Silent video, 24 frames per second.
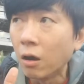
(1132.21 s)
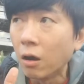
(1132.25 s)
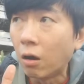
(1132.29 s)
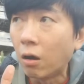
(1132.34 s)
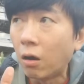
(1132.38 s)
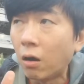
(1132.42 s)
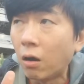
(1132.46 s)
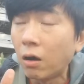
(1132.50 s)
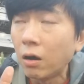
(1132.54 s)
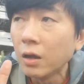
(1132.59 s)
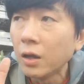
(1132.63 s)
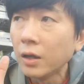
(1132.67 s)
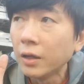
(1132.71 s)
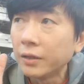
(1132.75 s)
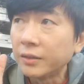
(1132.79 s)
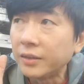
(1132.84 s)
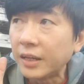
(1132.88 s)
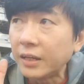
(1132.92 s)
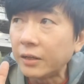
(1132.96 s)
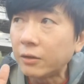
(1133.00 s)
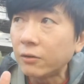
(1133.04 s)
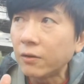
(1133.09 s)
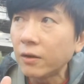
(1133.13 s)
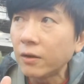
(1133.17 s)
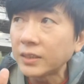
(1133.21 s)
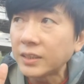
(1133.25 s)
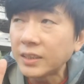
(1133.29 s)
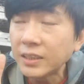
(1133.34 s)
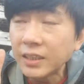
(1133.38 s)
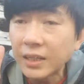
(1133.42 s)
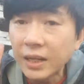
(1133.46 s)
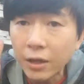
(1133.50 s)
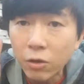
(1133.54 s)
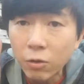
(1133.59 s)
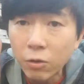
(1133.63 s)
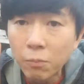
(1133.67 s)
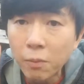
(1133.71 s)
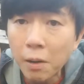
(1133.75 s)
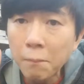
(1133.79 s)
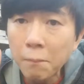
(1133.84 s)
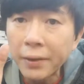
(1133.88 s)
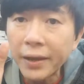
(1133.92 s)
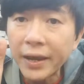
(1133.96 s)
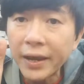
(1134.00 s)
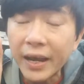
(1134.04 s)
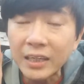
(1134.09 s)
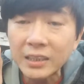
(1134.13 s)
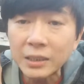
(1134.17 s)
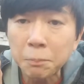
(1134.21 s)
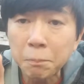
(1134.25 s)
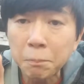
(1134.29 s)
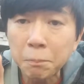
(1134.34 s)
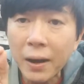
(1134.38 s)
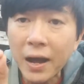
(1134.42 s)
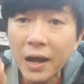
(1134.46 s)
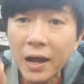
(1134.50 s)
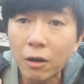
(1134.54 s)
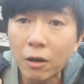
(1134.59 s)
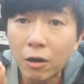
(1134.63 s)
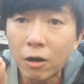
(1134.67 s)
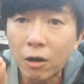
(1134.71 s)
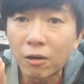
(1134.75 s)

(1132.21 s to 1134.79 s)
or they do not see the human being as part